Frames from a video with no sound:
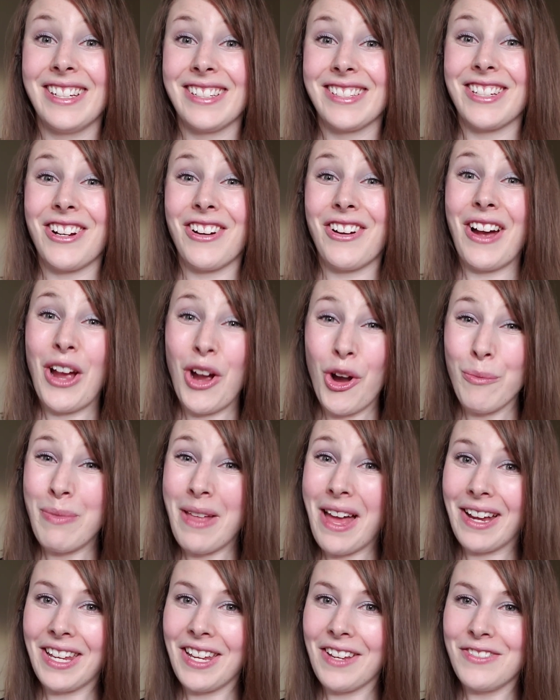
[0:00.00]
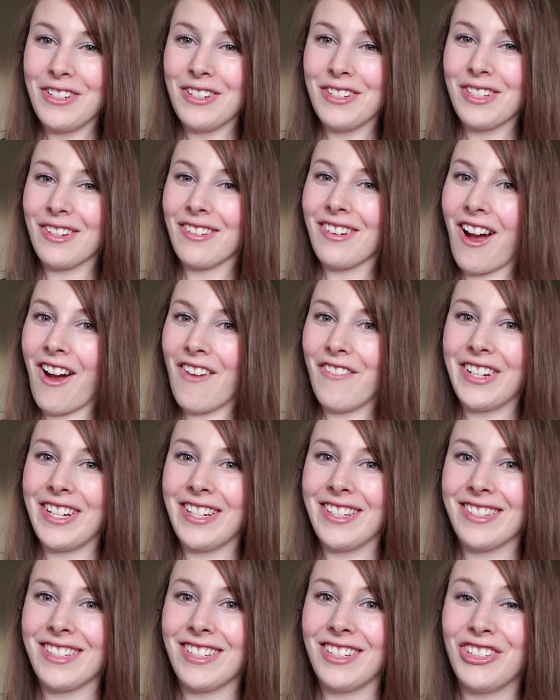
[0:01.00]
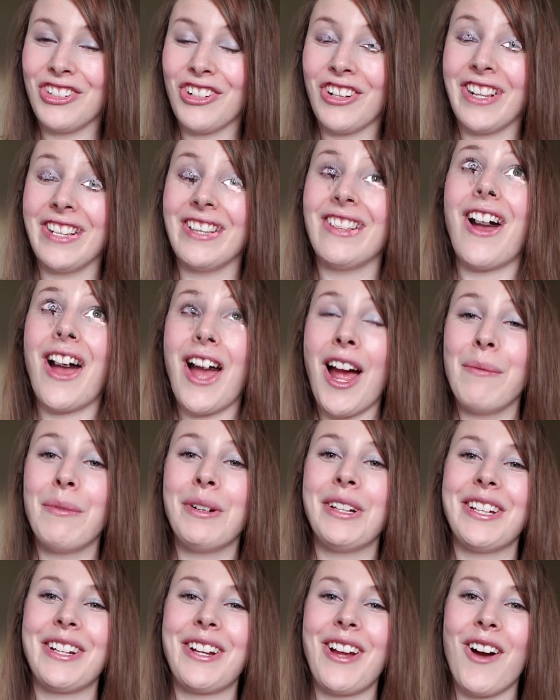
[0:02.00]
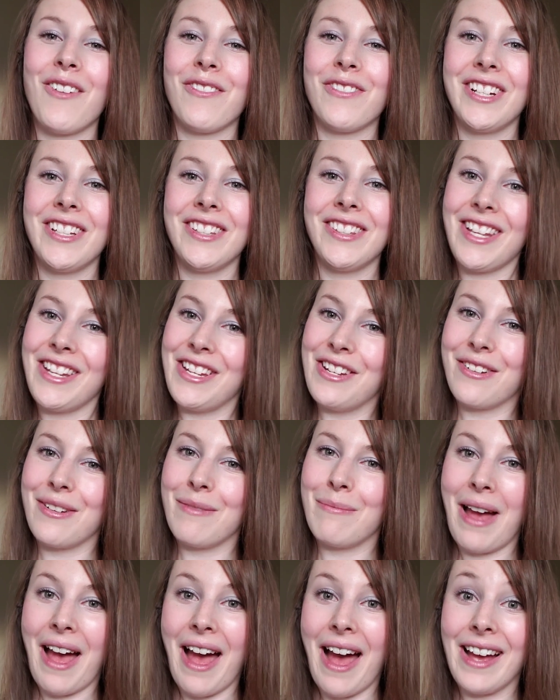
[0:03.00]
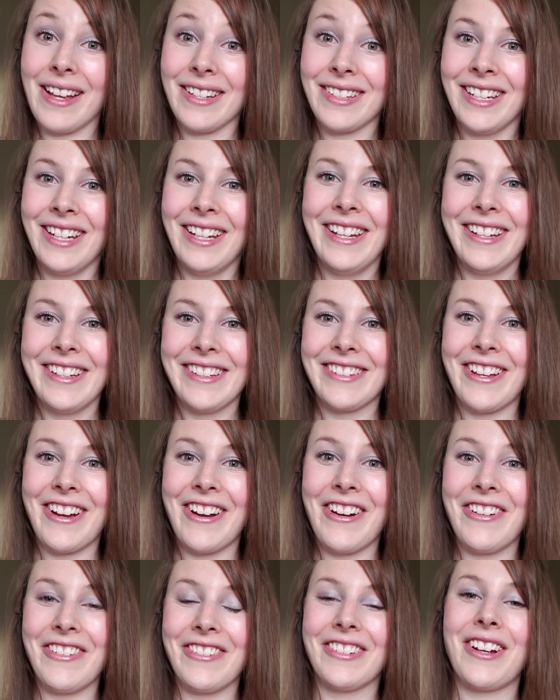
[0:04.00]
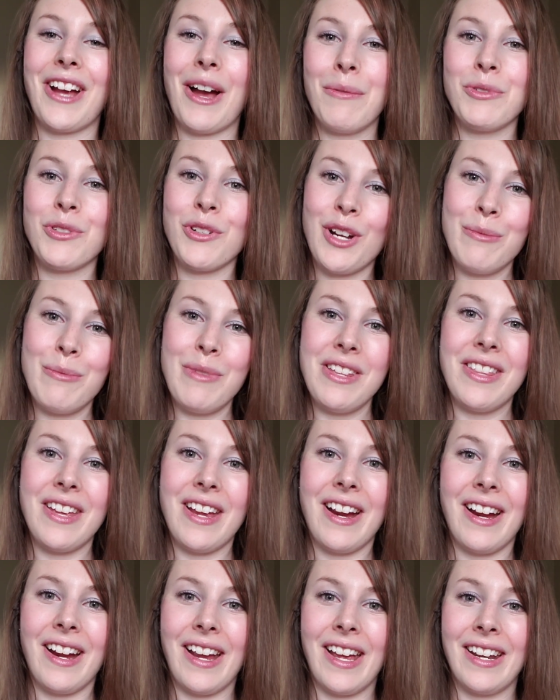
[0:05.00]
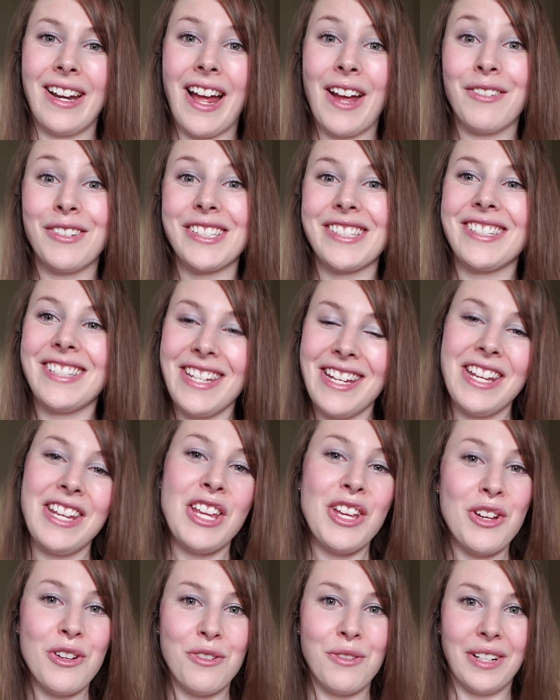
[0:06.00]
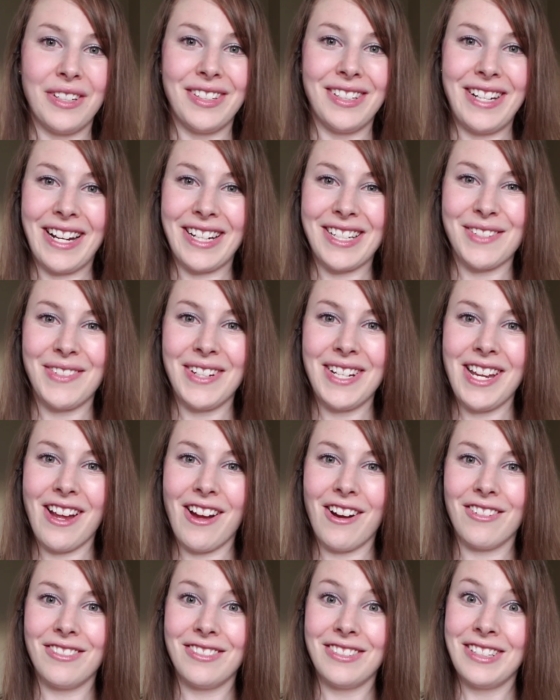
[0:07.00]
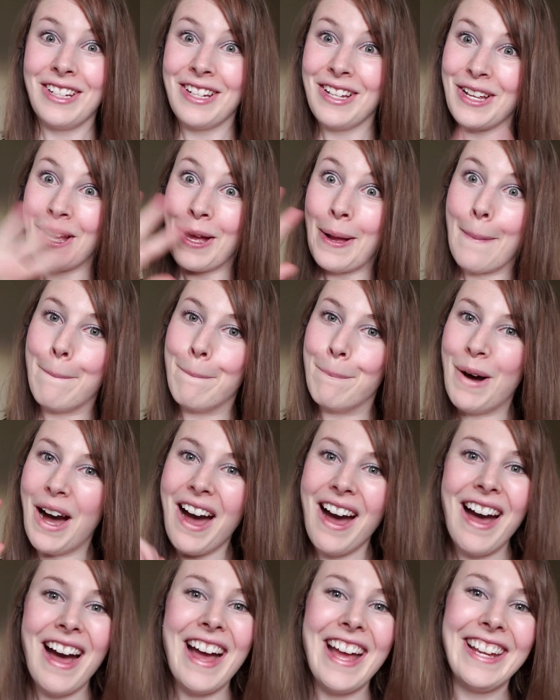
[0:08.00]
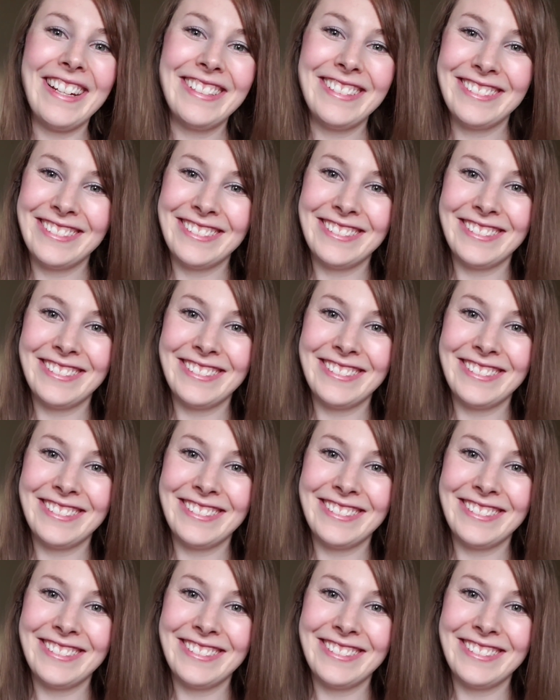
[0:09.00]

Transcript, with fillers: So I hope that gives you some confidence to join. I'm really confident that you can pass. So come join me there and I will see you in the next video. Bye!